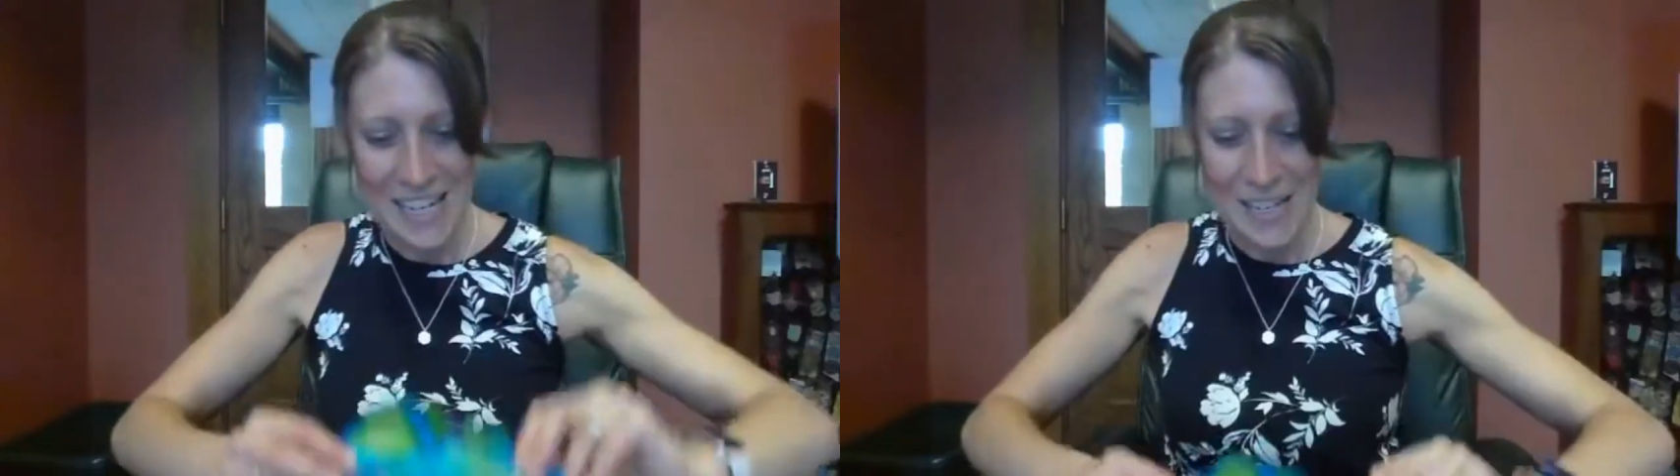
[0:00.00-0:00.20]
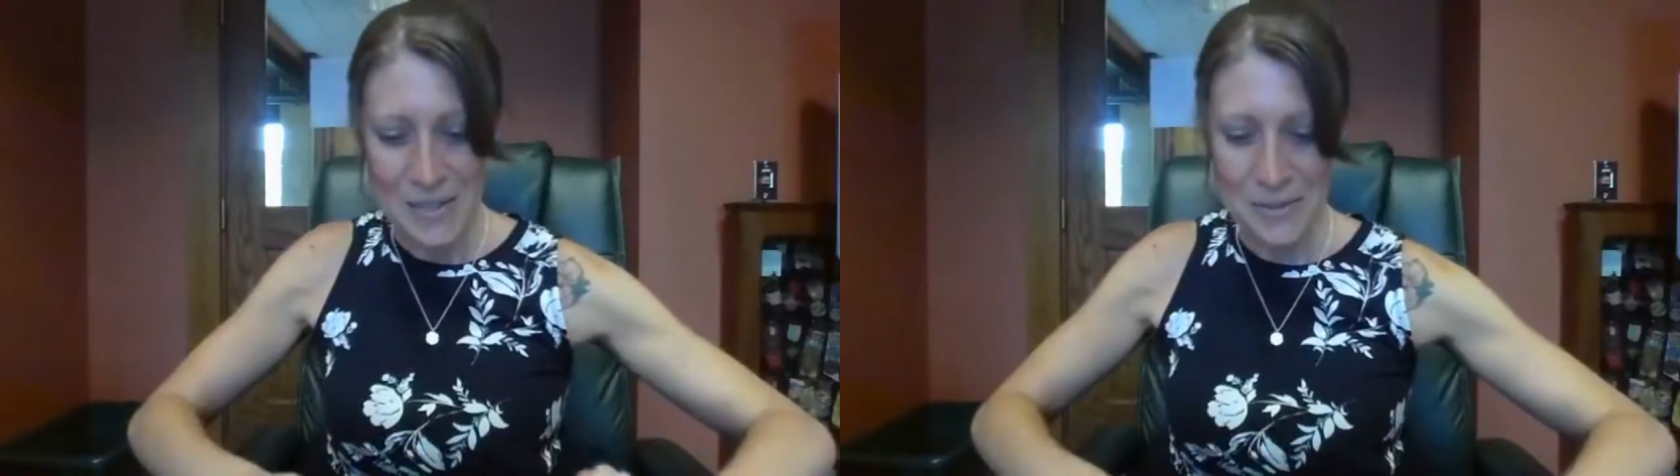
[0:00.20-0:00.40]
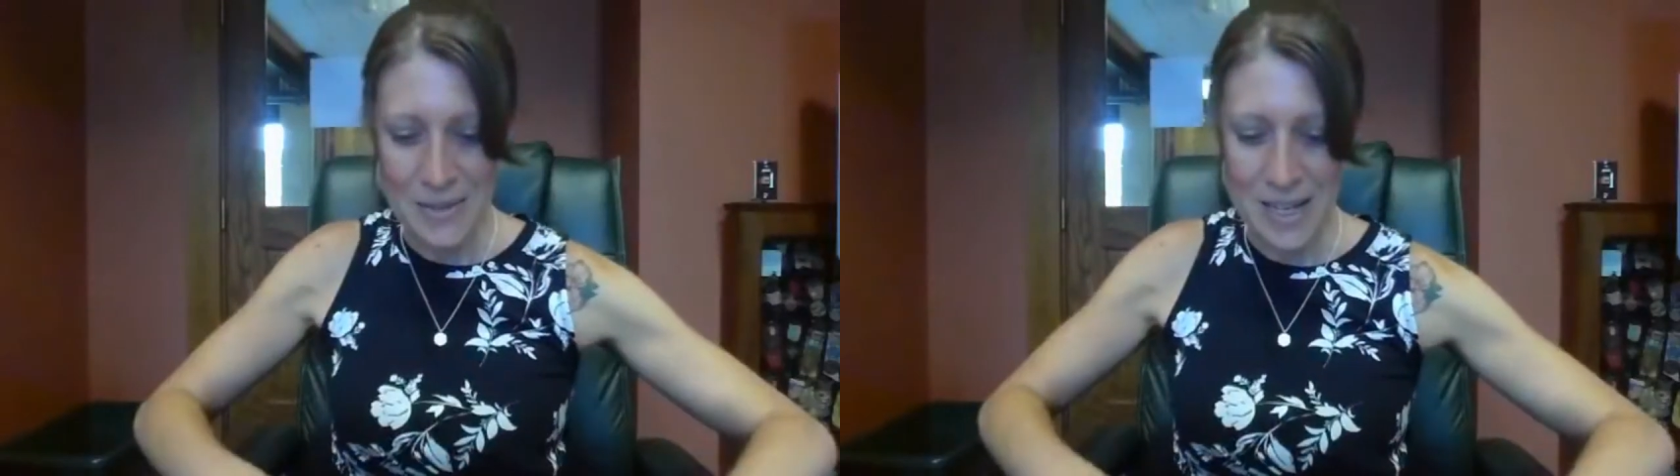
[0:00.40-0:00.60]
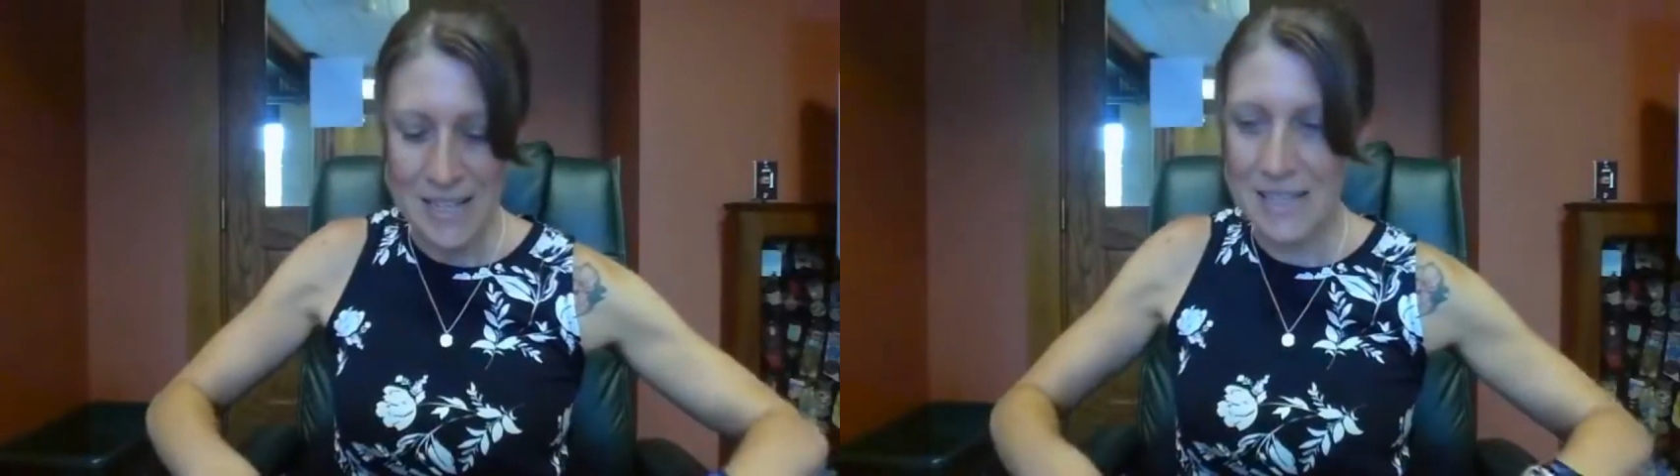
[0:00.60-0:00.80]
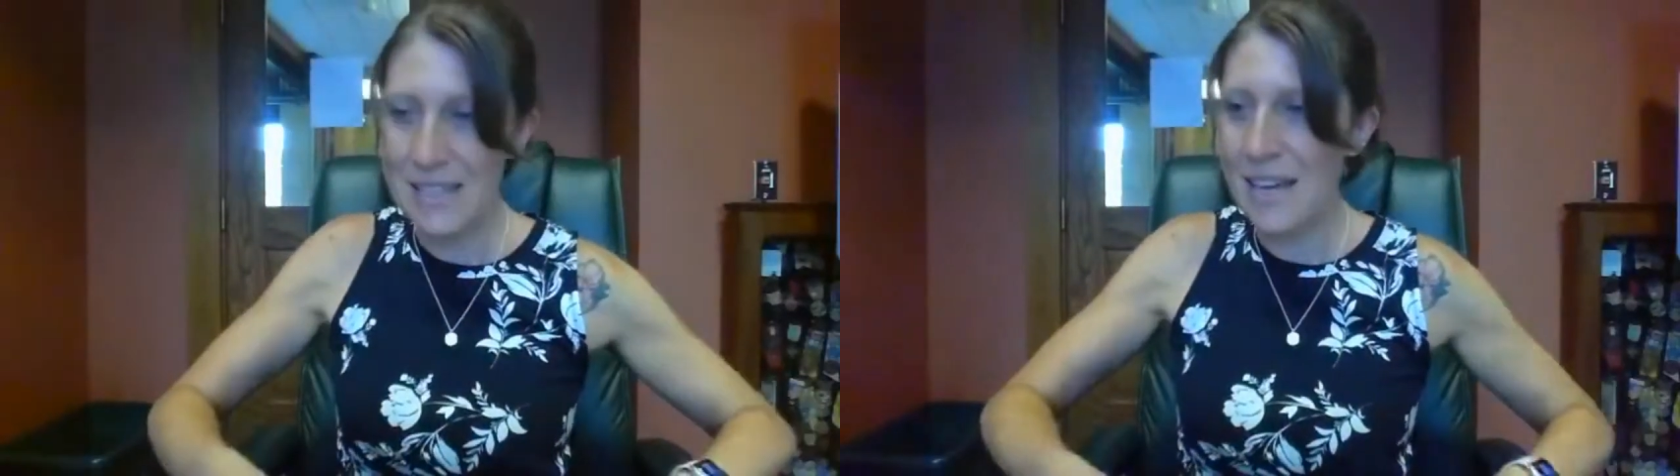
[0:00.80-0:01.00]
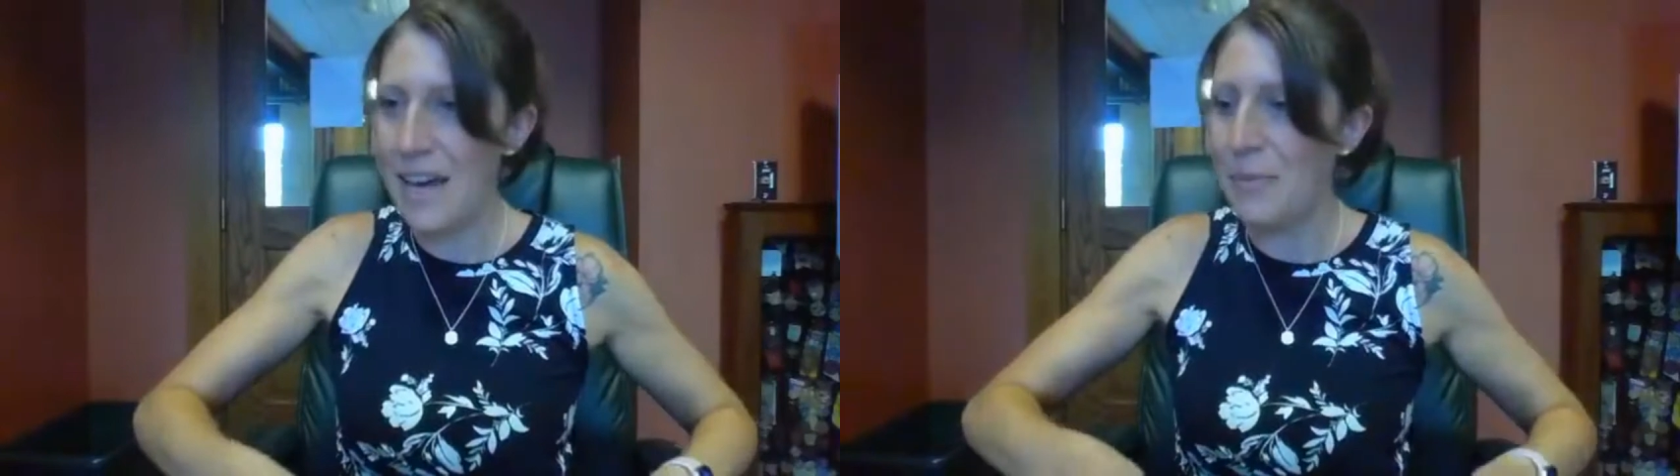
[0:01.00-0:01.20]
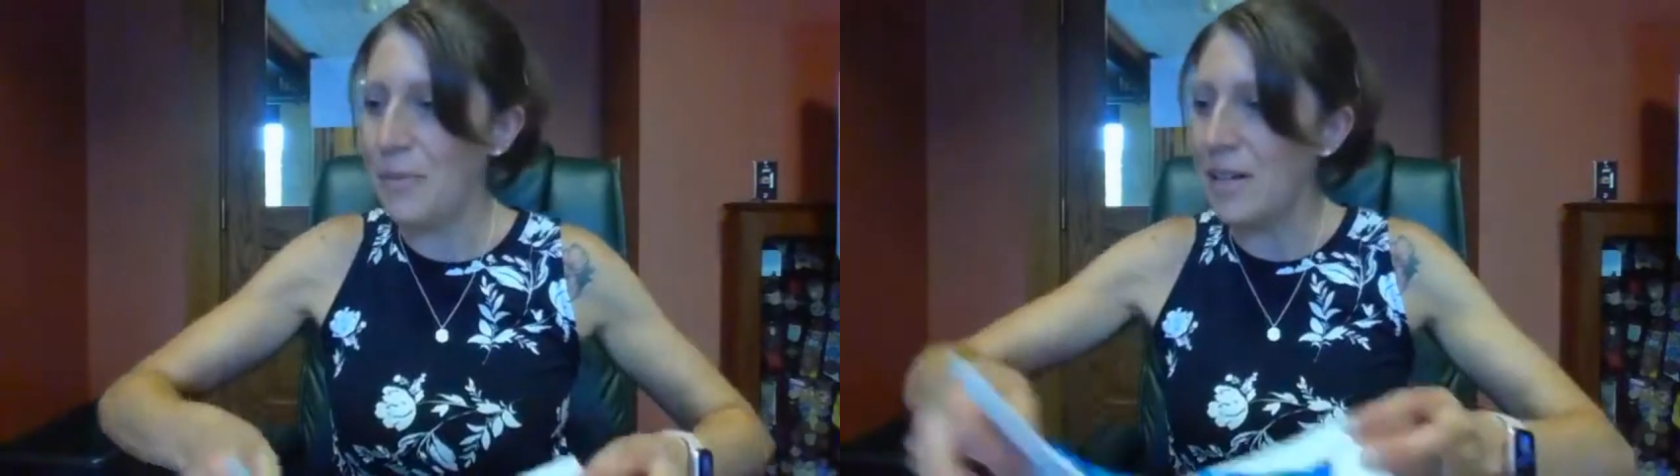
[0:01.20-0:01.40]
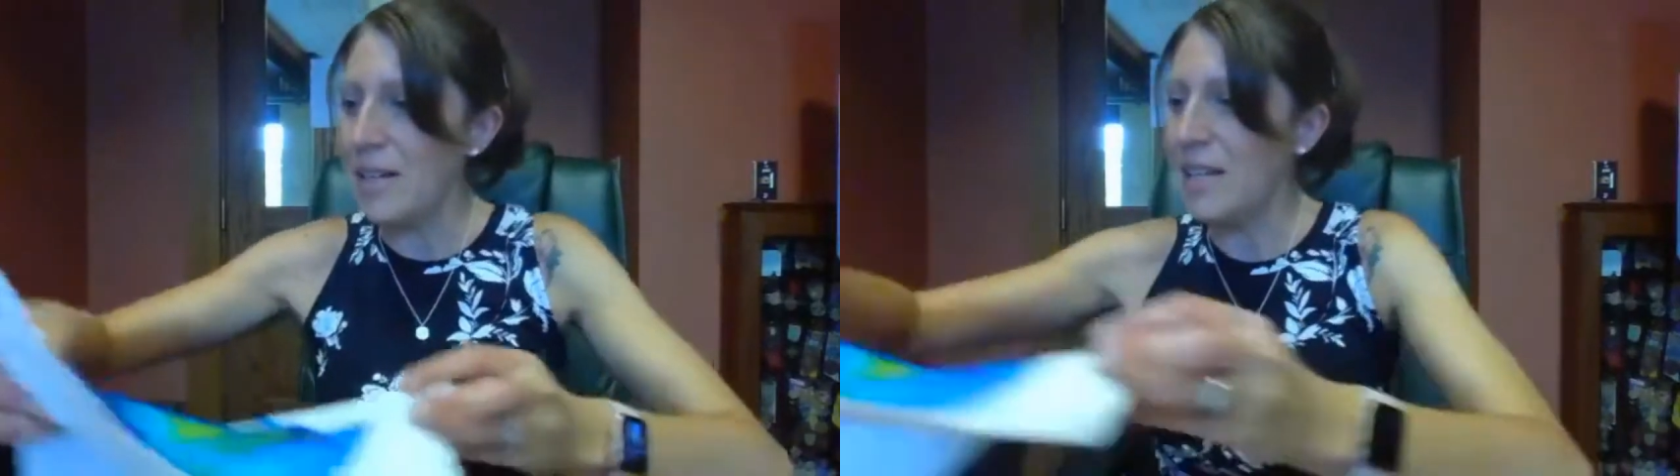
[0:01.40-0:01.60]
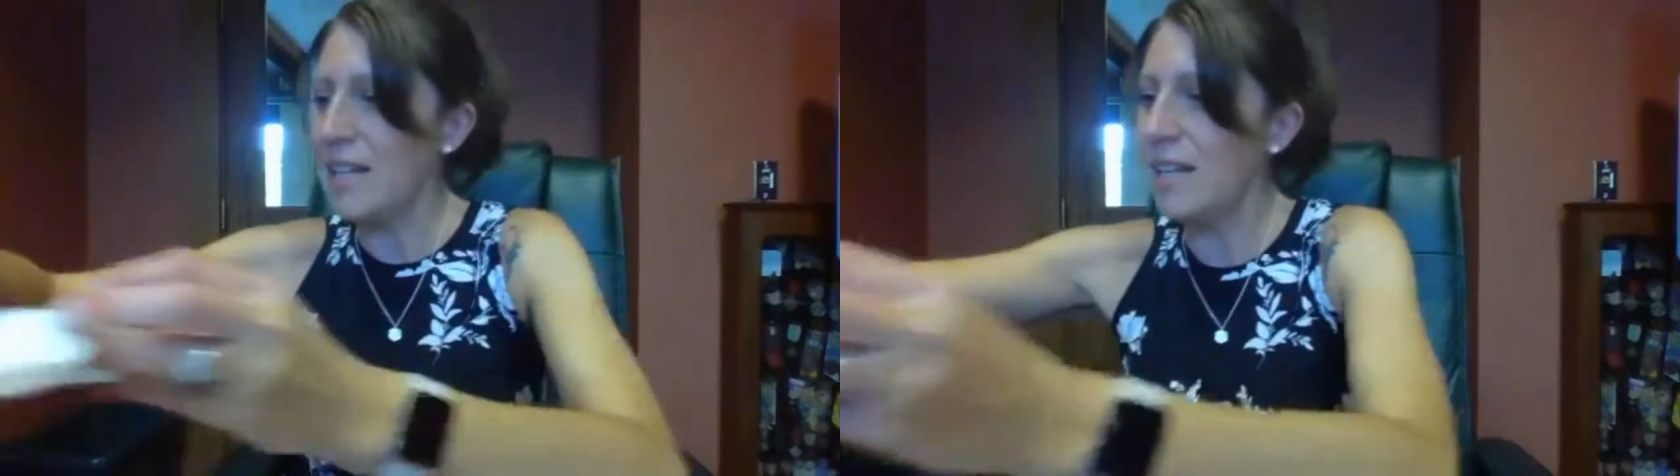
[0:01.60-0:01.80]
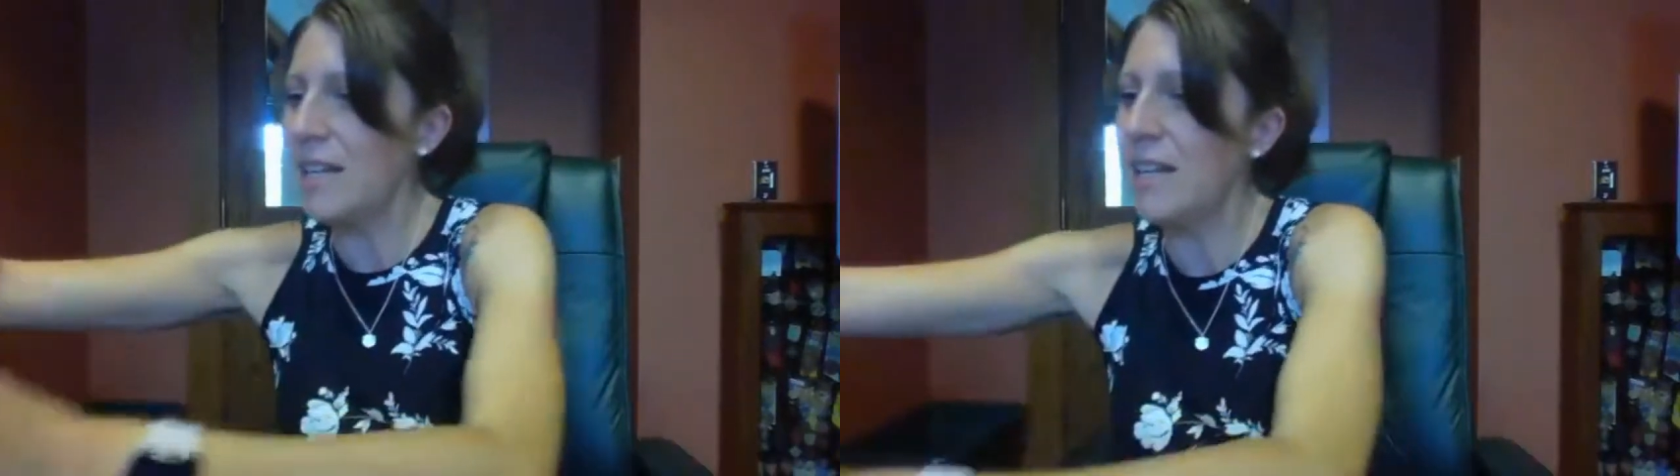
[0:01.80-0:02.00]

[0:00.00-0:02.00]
So that's that one.